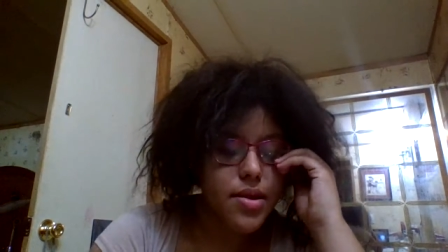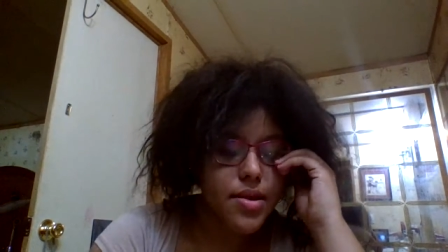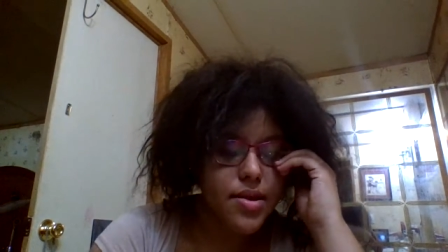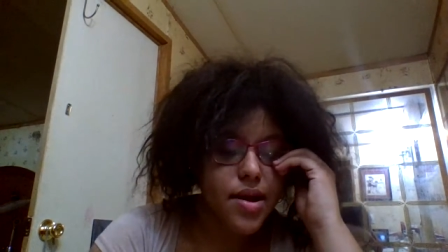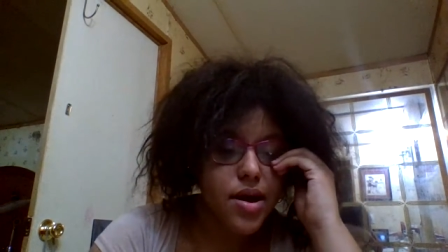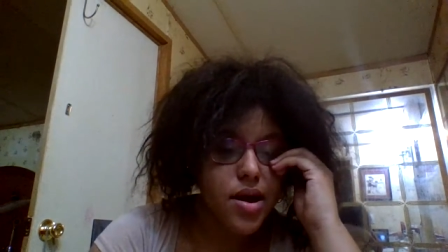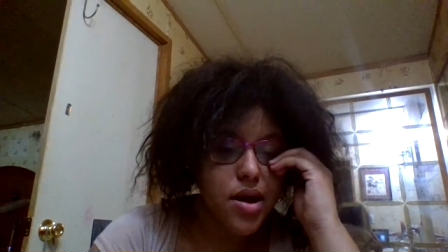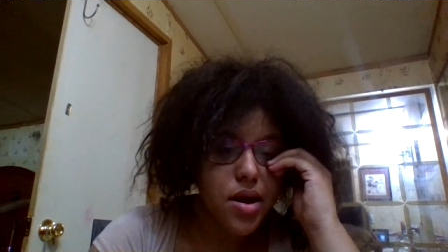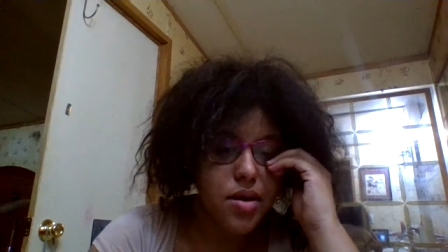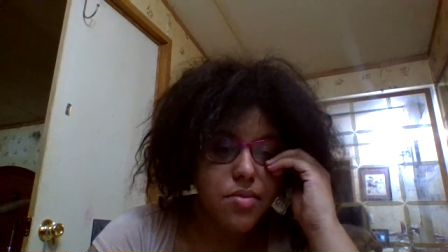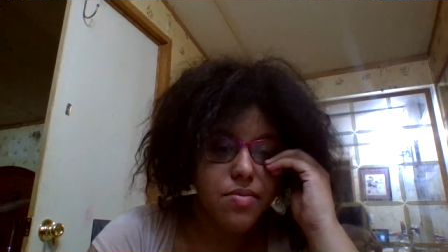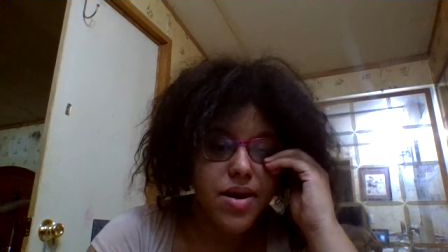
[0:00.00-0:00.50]

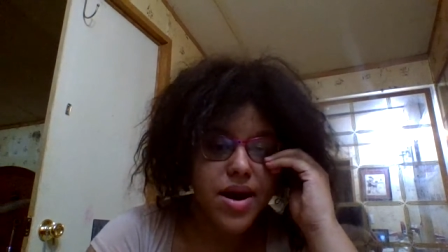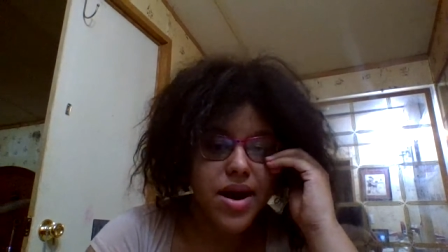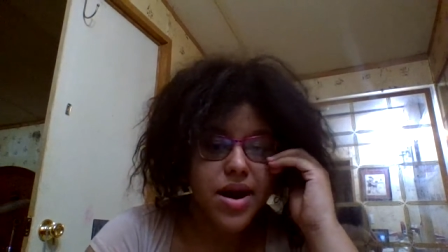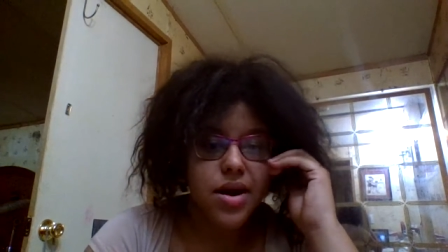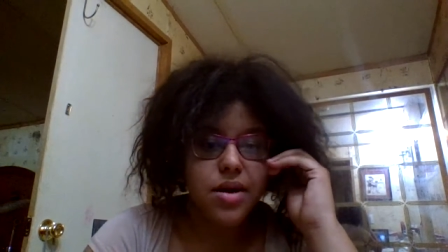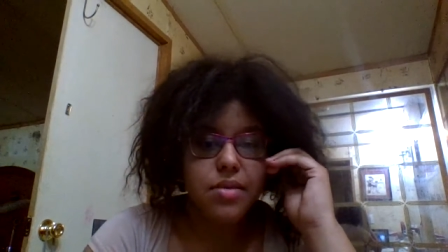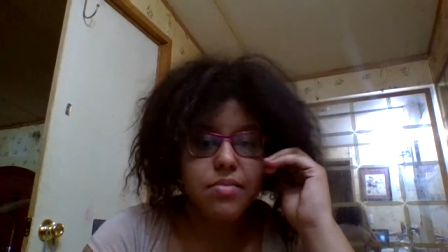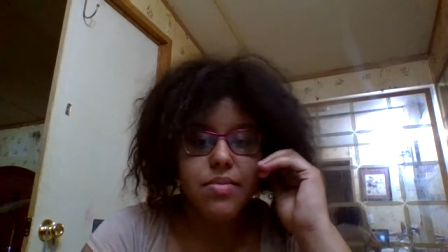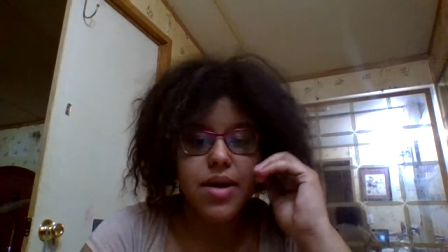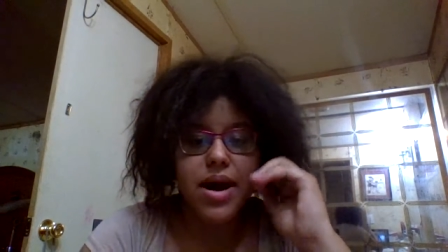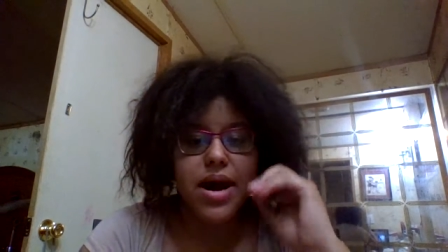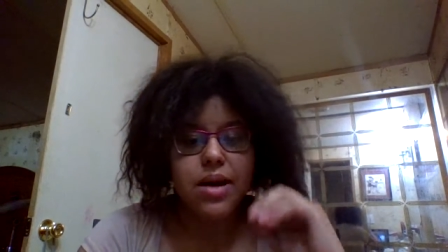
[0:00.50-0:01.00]
talk about
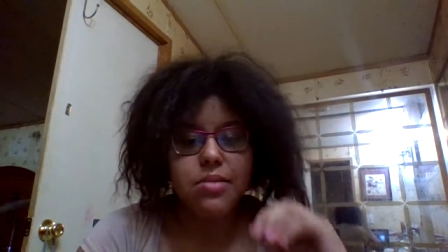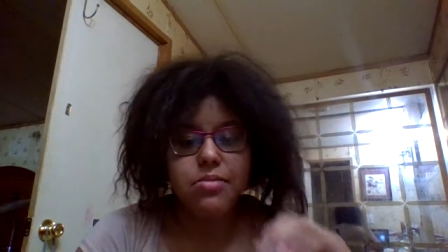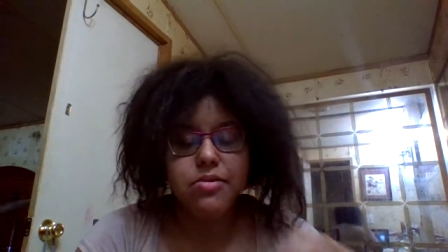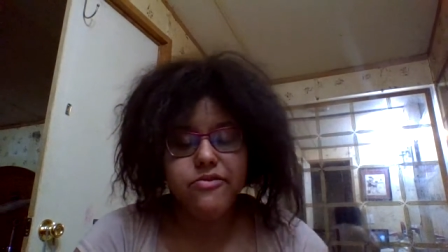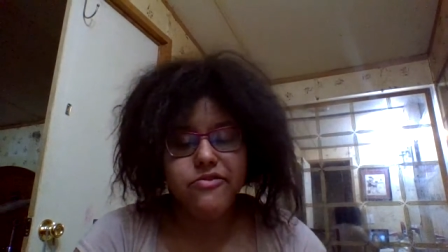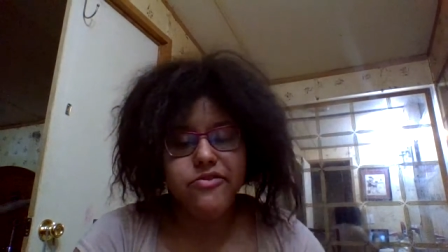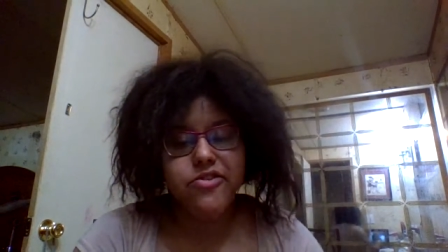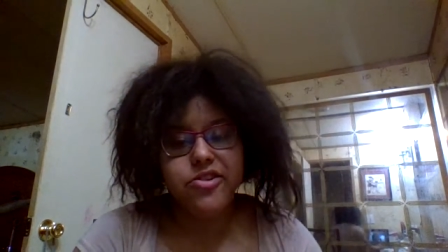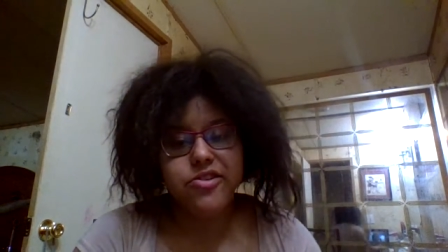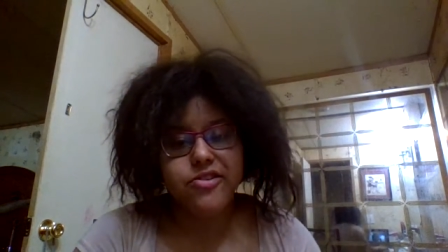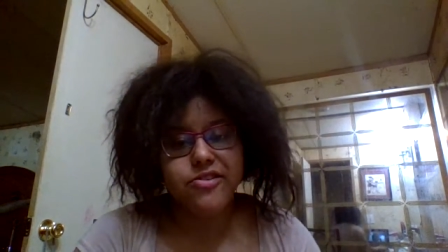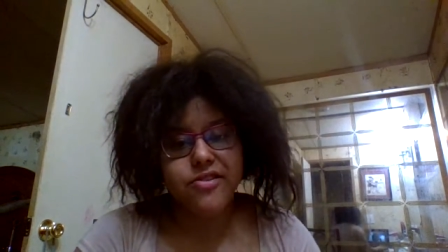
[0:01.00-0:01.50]
a
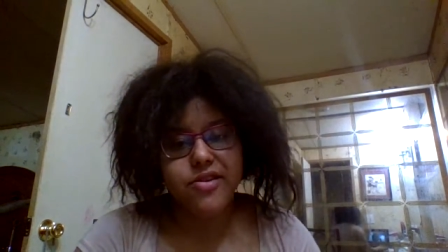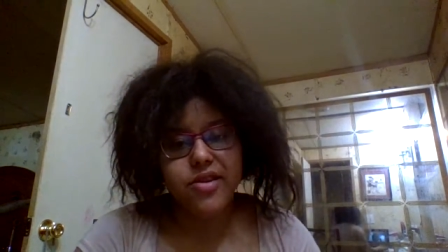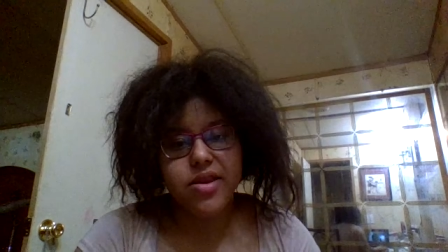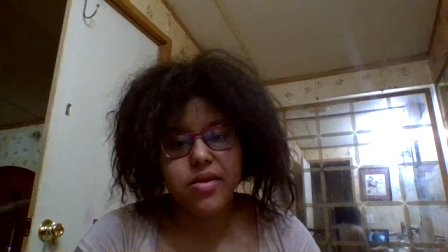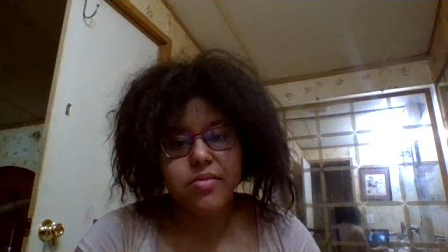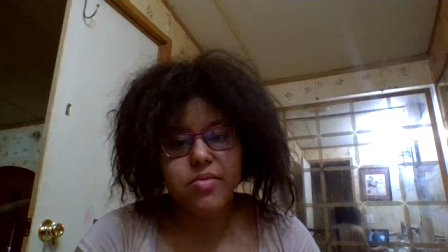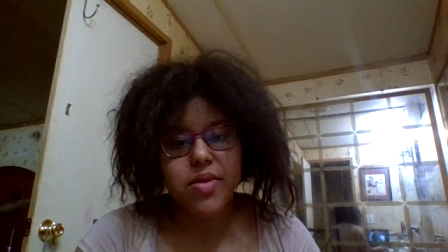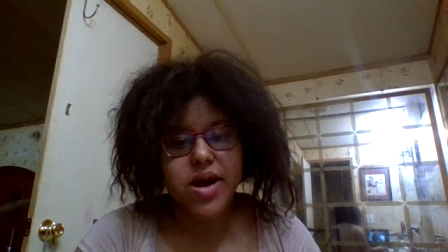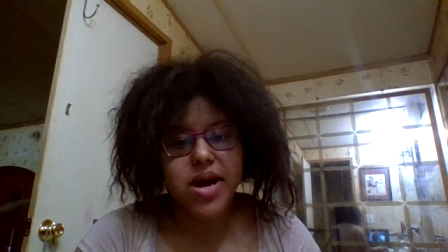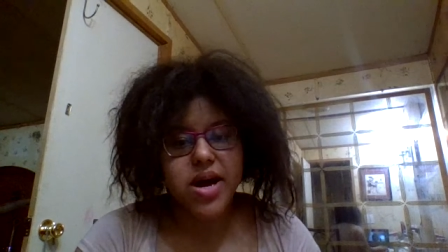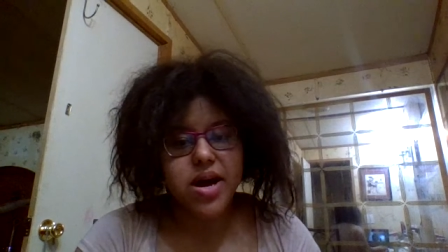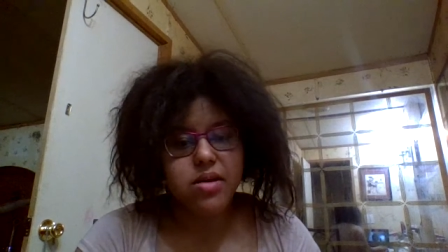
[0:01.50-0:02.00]
Bible verse in
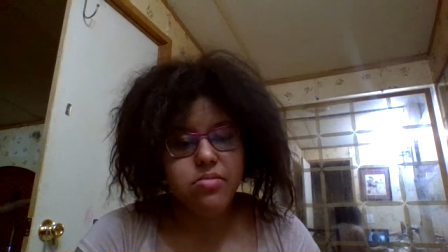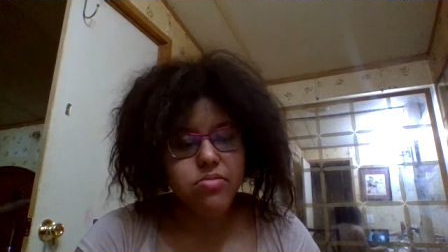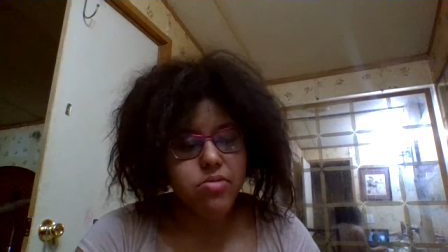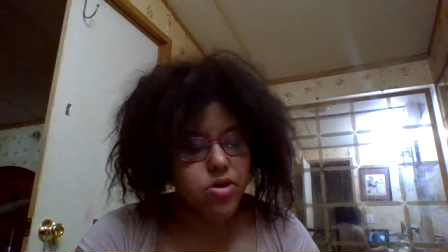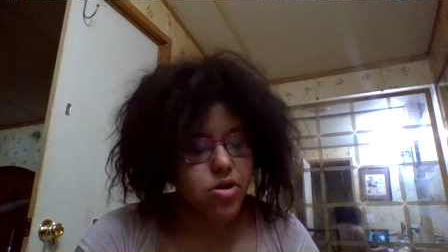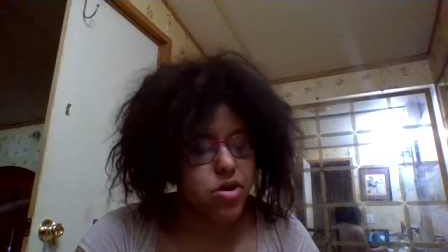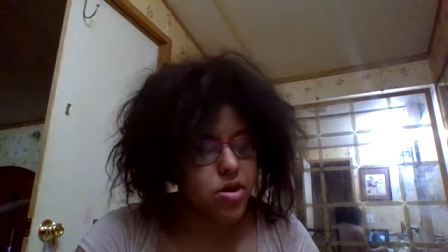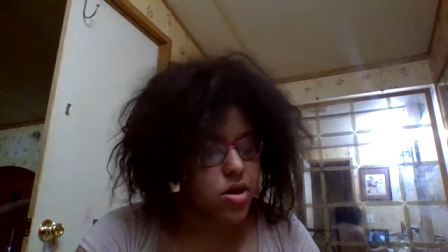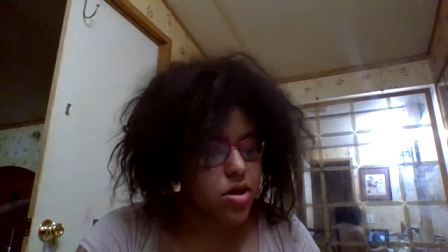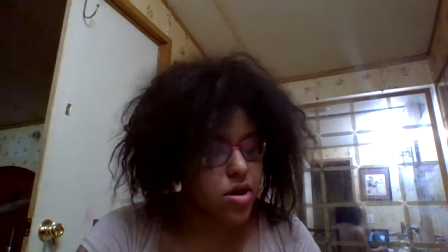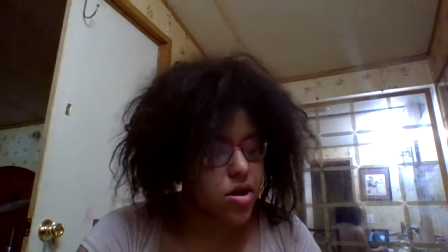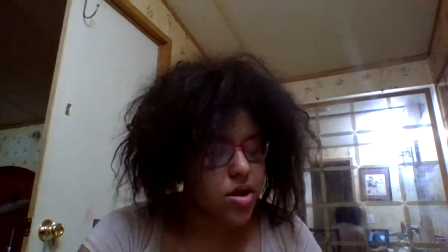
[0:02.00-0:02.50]
the
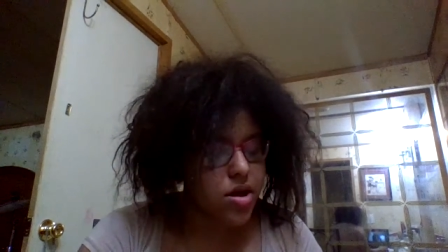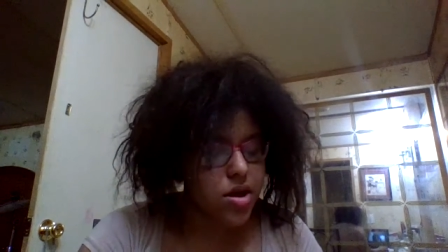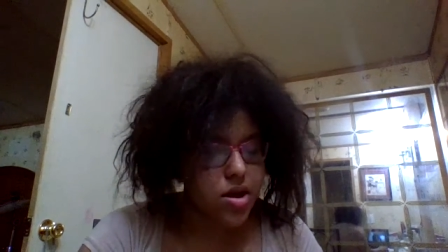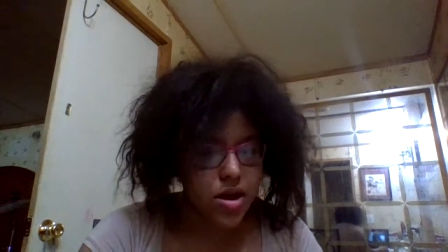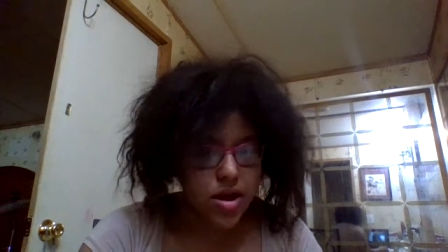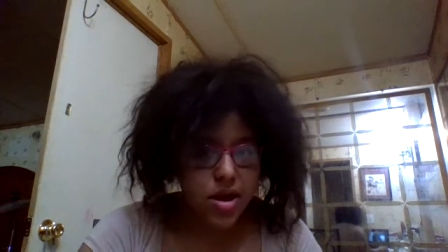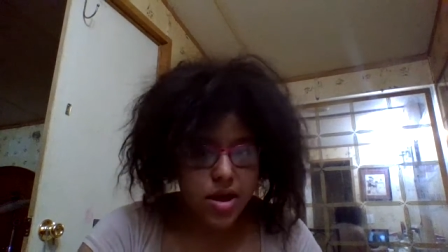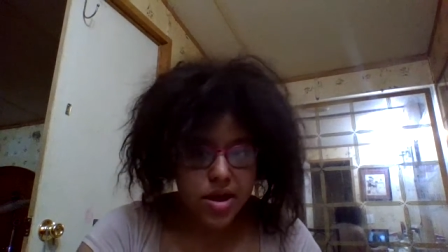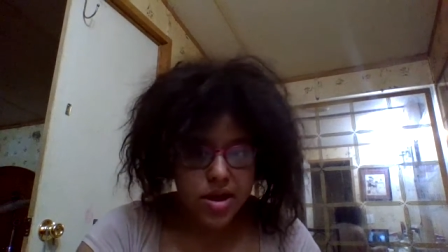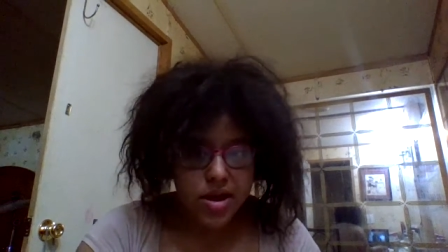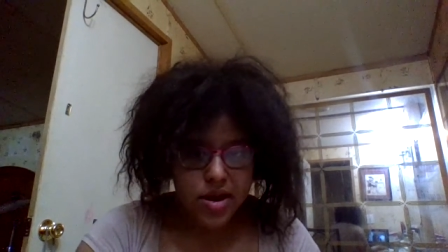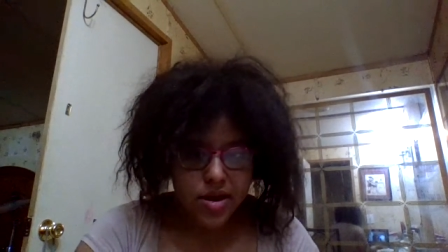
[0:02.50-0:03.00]
Bible
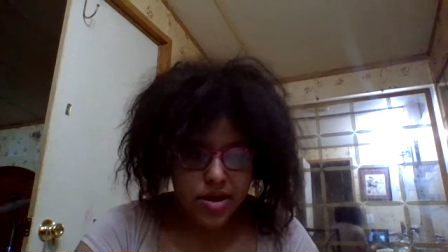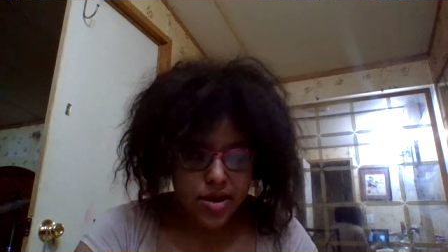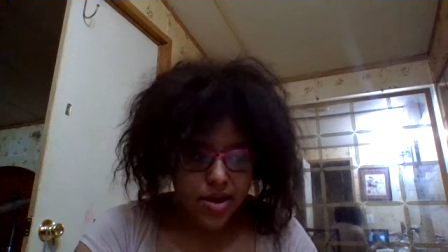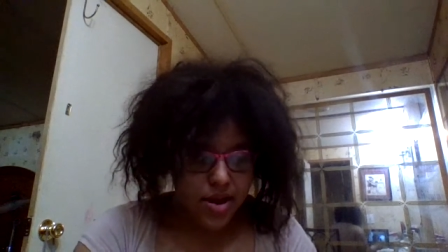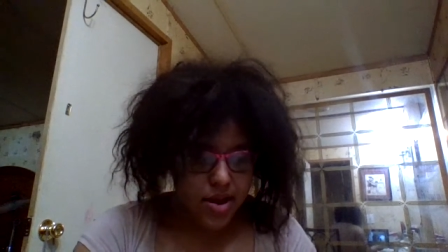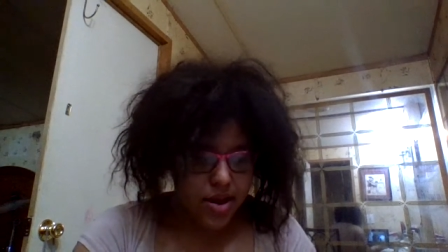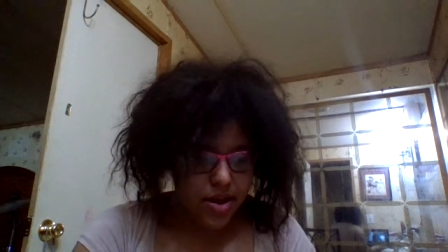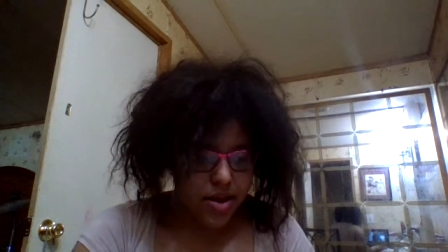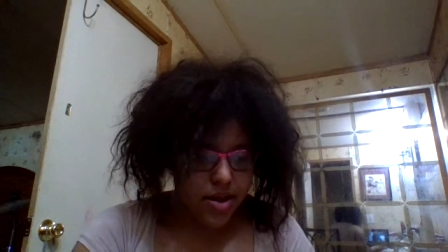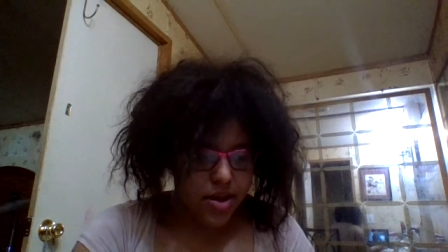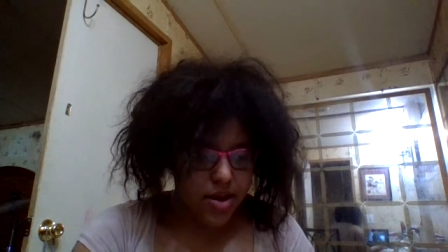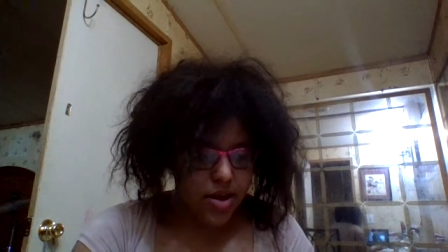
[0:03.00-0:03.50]

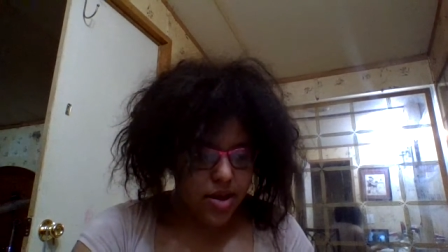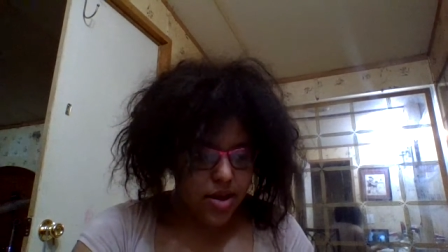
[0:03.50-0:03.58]
that,